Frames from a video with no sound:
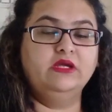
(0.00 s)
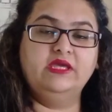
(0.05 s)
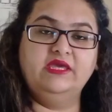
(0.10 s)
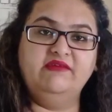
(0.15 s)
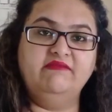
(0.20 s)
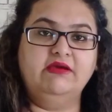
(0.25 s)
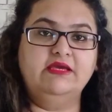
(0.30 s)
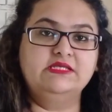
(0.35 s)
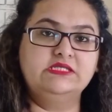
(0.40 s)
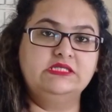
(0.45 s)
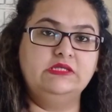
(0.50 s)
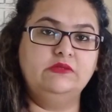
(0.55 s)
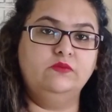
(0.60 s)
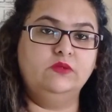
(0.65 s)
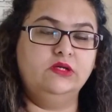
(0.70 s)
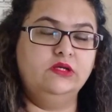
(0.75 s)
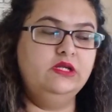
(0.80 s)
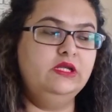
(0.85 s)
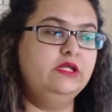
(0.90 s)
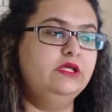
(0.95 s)
the
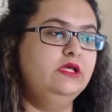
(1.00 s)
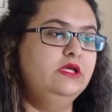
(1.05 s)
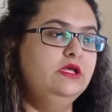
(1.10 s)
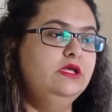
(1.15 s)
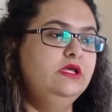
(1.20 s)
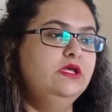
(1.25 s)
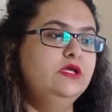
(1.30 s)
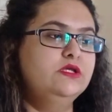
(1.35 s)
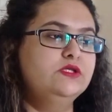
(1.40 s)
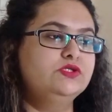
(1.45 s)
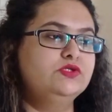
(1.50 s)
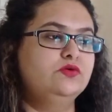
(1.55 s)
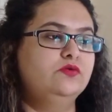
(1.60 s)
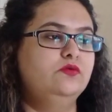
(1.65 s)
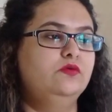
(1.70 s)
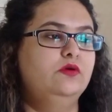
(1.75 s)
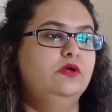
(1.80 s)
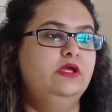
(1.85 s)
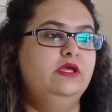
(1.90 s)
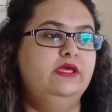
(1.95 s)
KYC world.
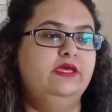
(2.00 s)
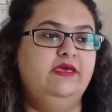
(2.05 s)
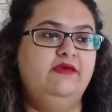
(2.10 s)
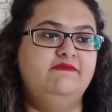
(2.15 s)
So